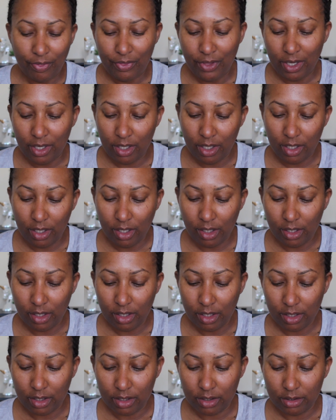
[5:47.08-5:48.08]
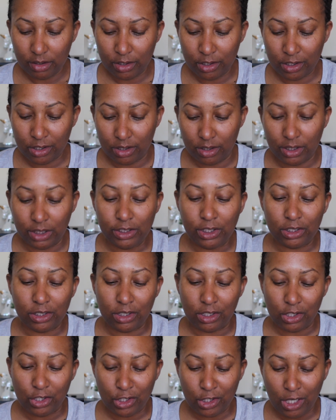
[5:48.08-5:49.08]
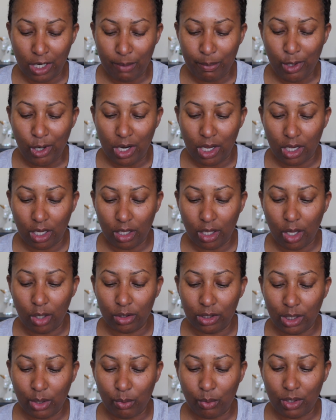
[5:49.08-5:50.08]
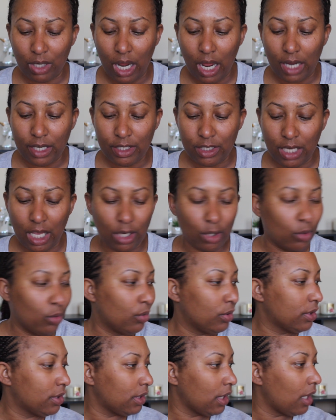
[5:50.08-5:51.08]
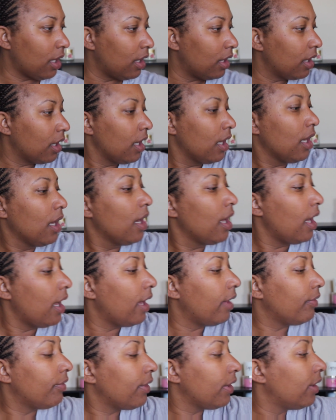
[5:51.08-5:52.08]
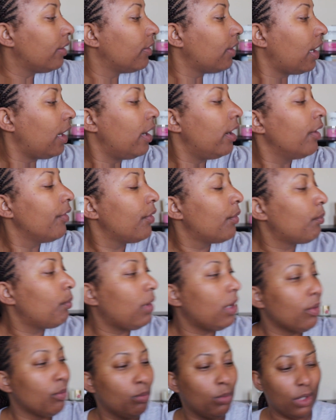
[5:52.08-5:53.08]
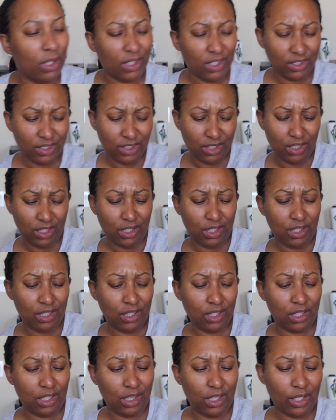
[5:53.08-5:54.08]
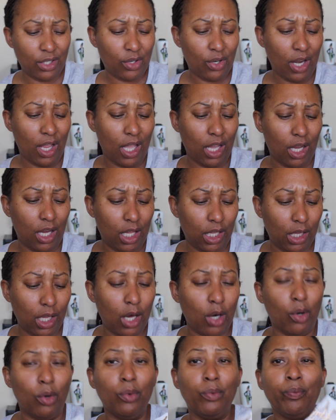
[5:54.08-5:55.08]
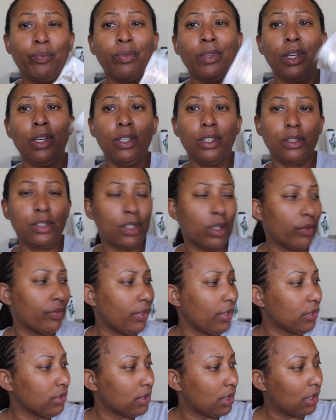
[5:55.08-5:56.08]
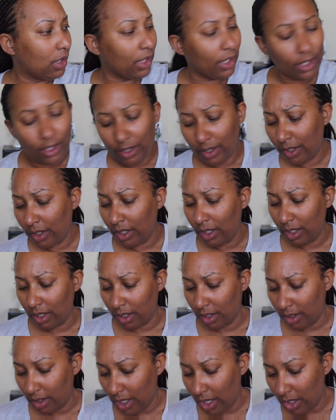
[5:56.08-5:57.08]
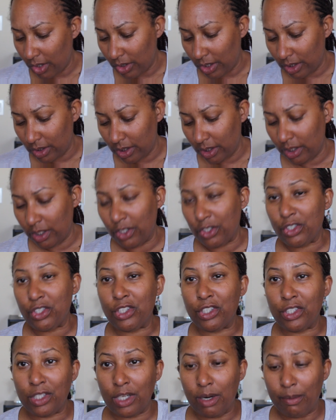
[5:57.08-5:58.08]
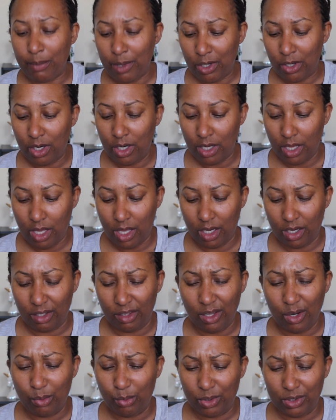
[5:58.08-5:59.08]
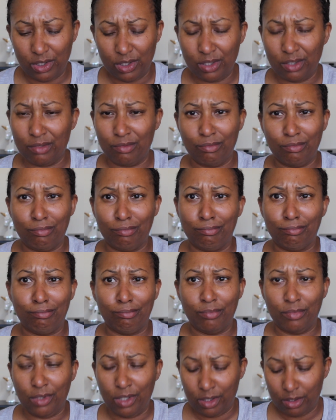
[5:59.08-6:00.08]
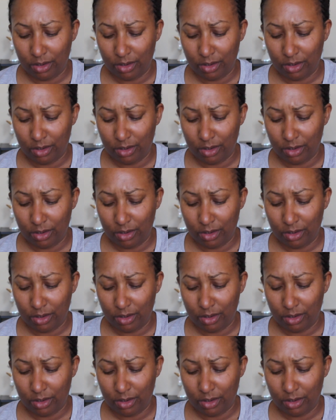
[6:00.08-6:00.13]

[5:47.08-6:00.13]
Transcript: this is the Shimmer and Glow Liquid Eyeshadow set. And then the other one was the Glitter and Glow. So there's Glitter and Glow, and then there's Shimmer and Glow, which I